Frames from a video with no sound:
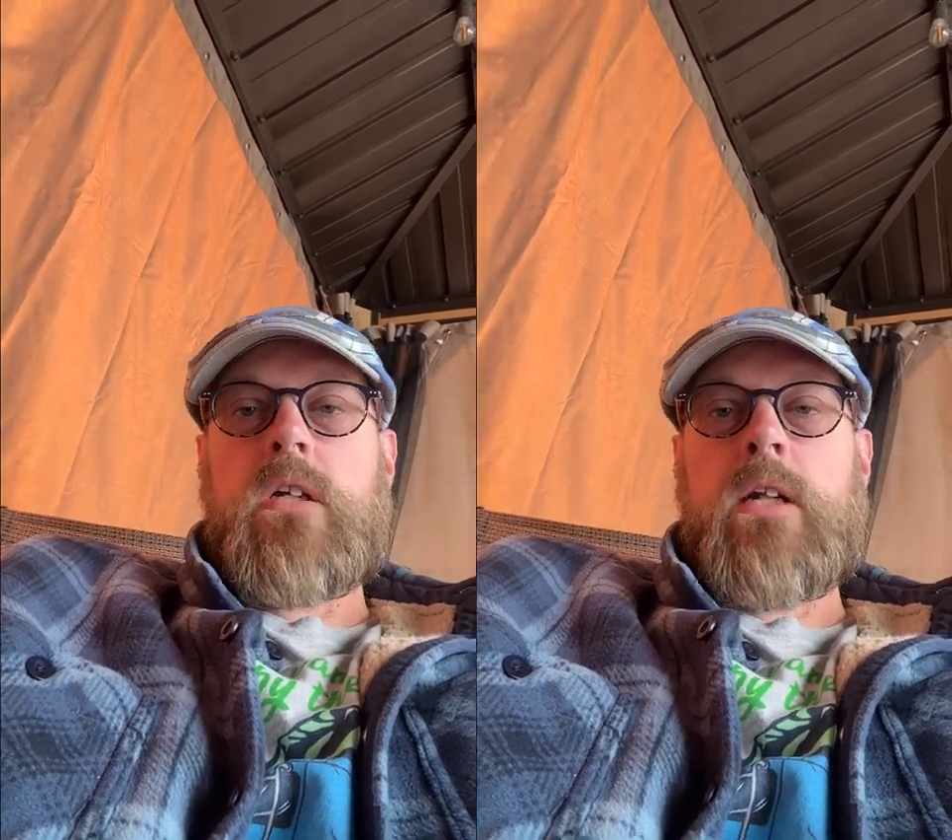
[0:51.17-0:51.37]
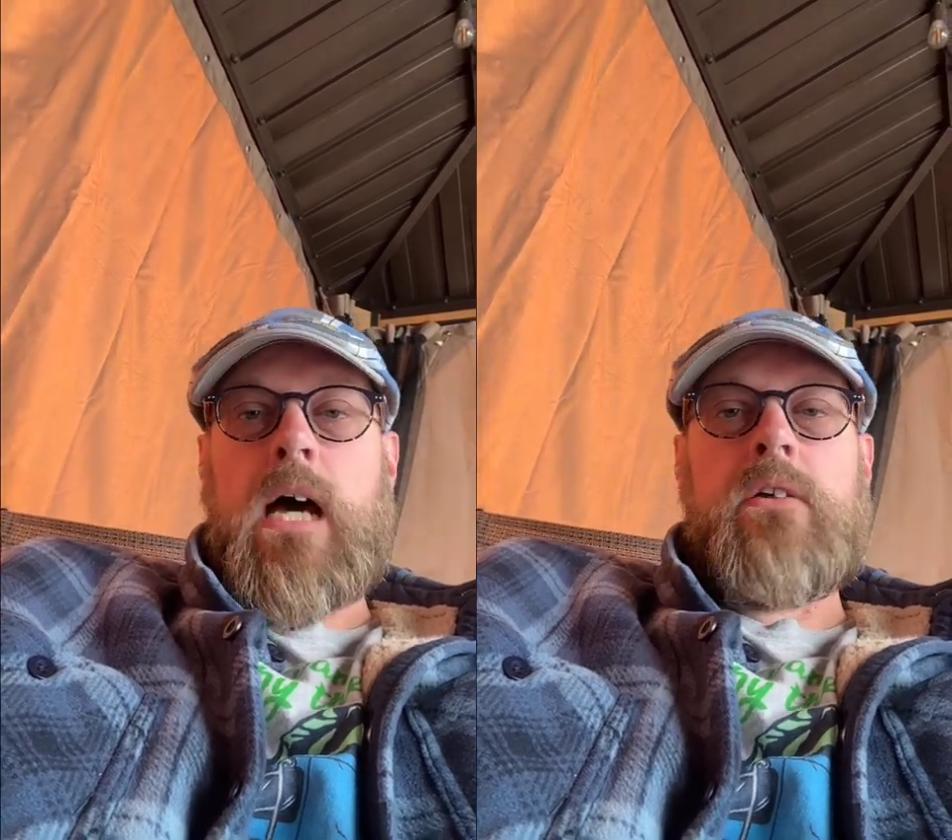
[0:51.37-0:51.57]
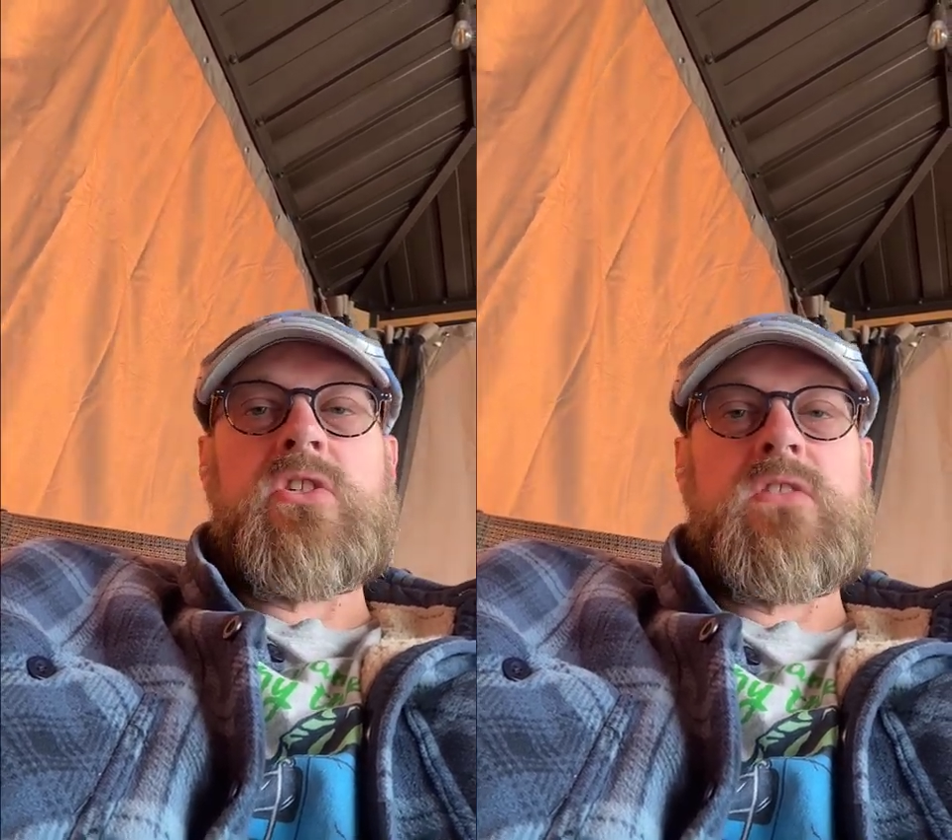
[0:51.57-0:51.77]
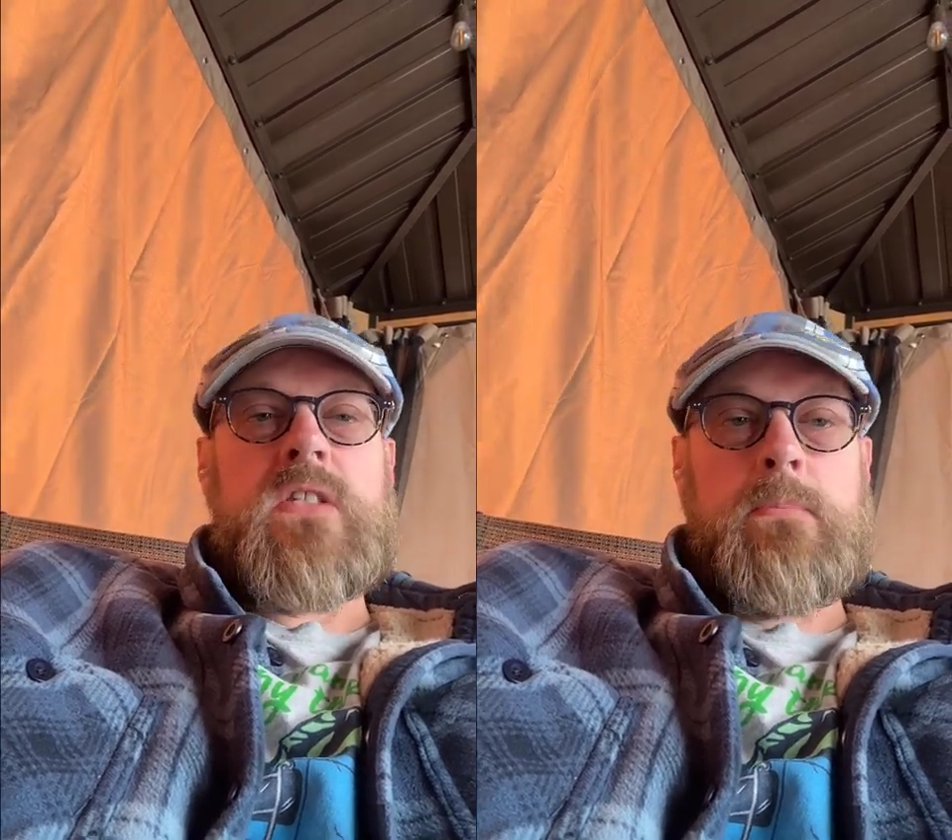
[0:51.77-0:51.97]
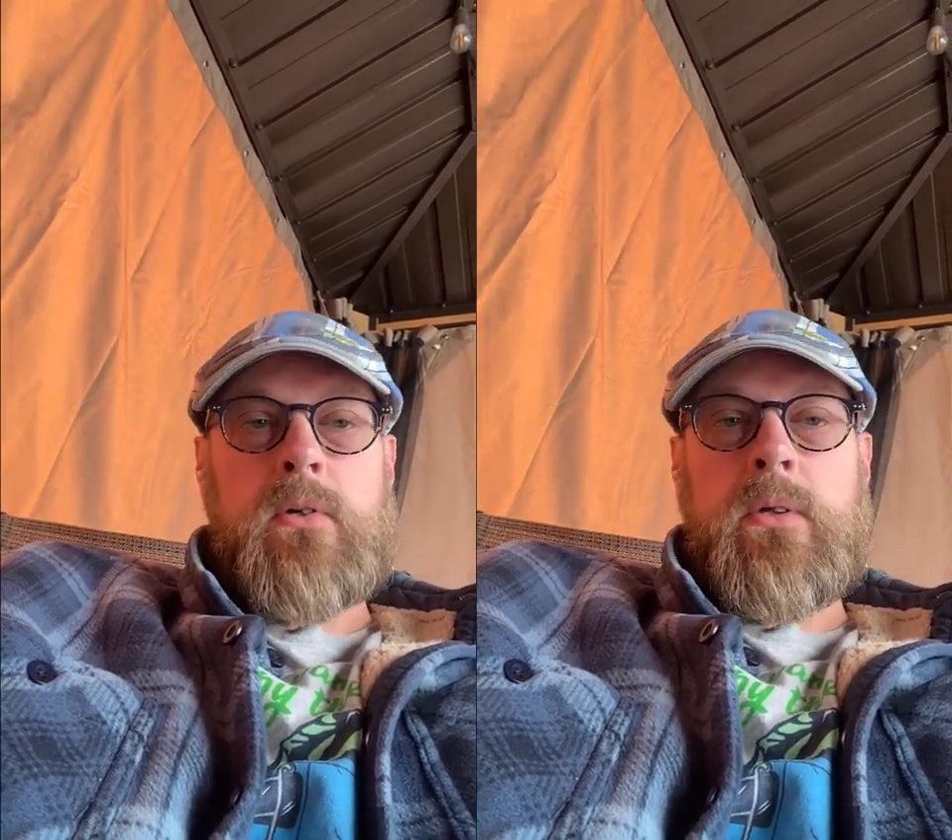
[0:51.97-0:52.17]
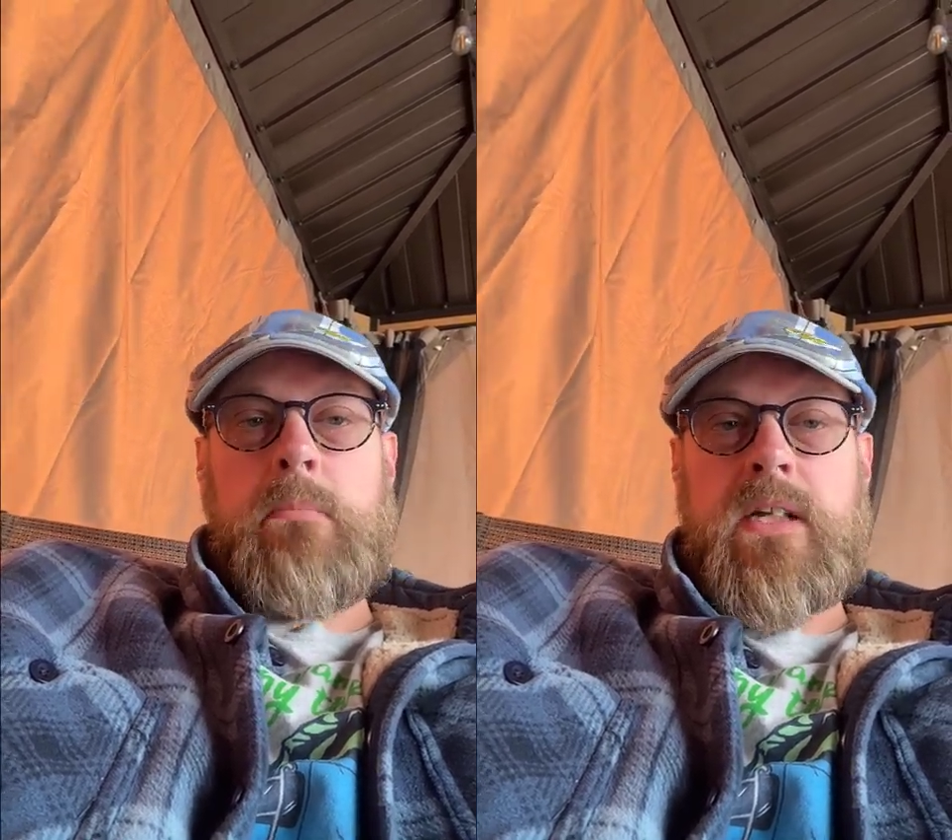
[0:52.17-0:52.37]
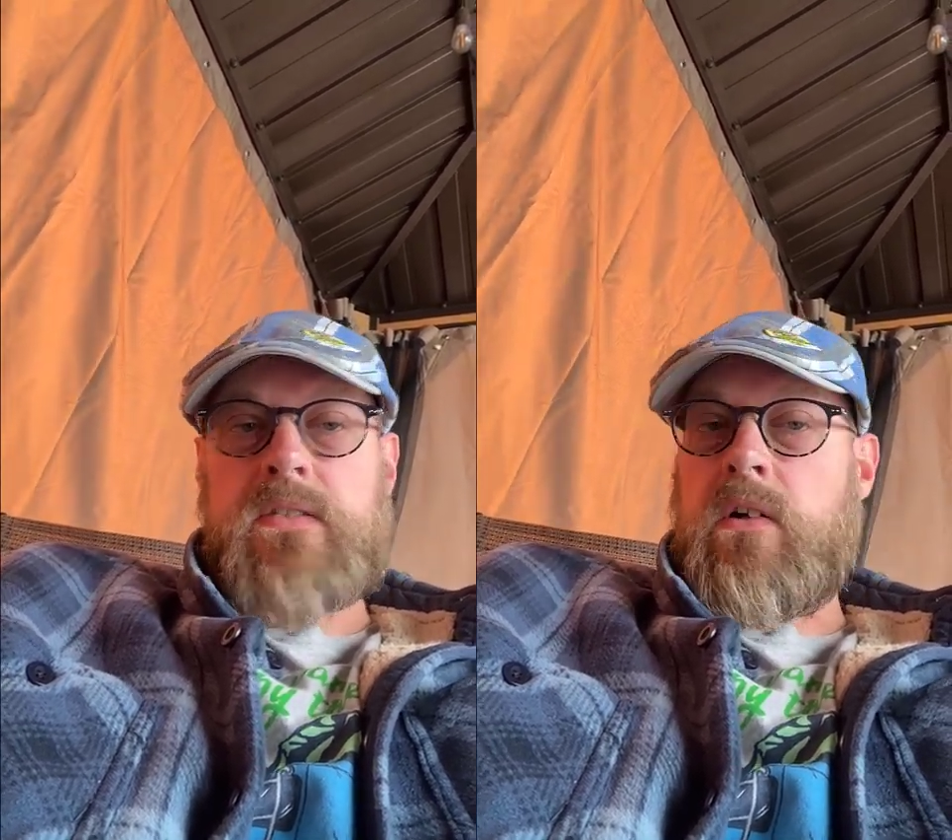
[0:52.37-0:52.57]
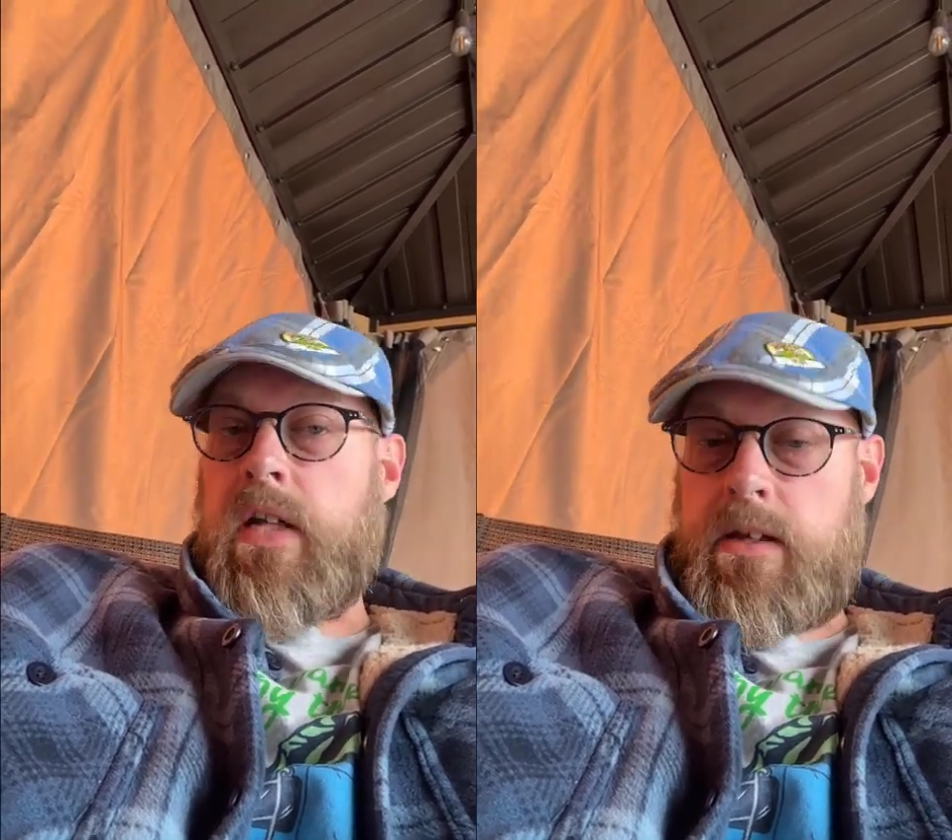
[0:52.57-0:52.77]
Knowledge is typically
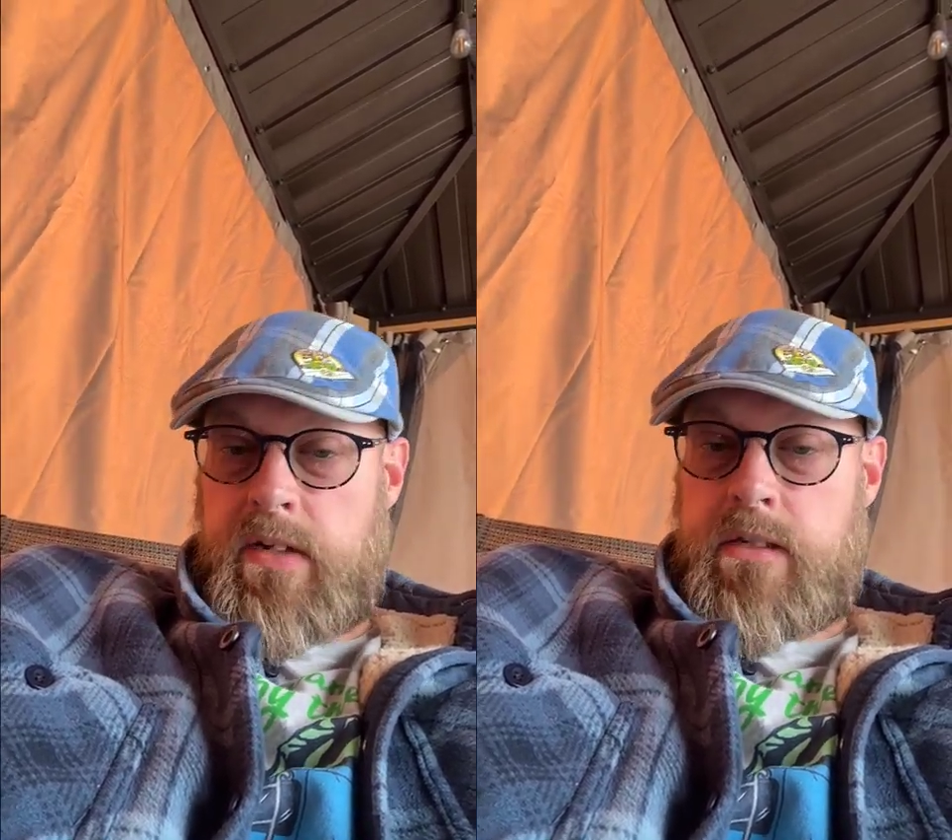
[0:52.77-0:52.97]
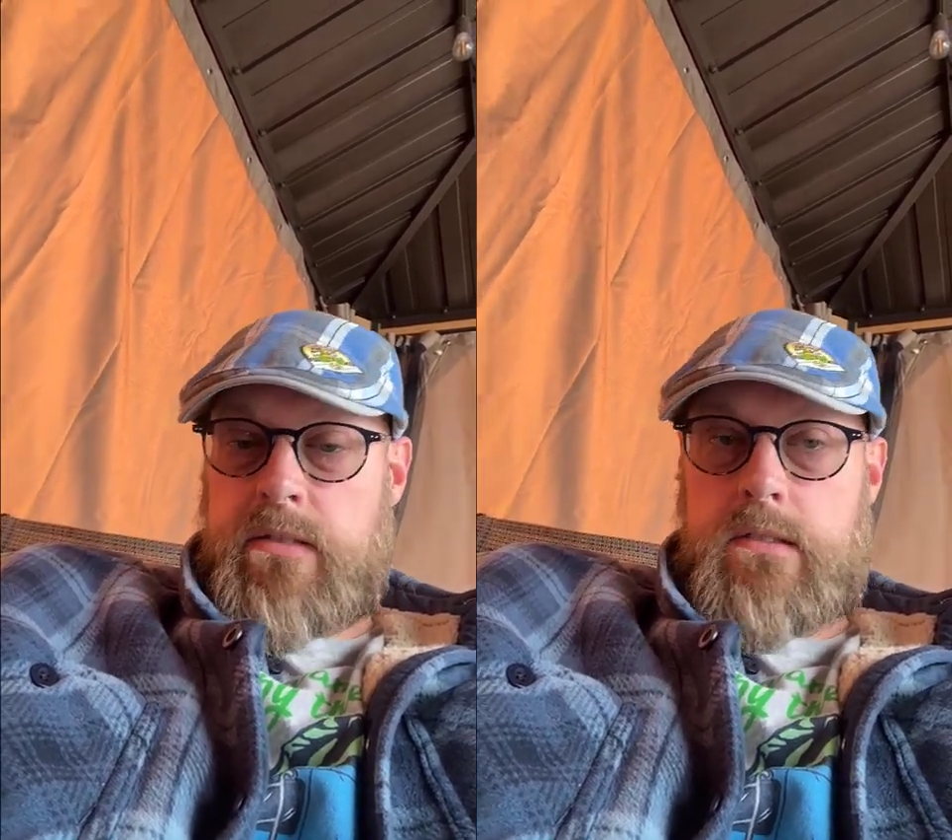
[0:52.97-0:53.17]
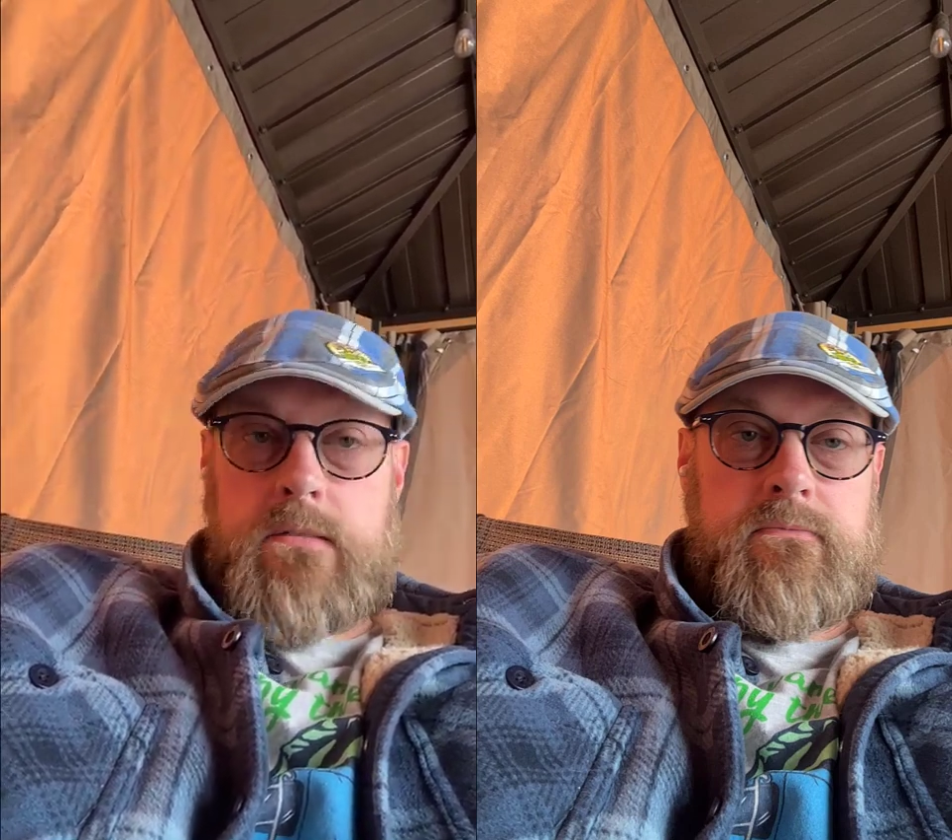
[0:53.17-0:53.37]
based on evidence,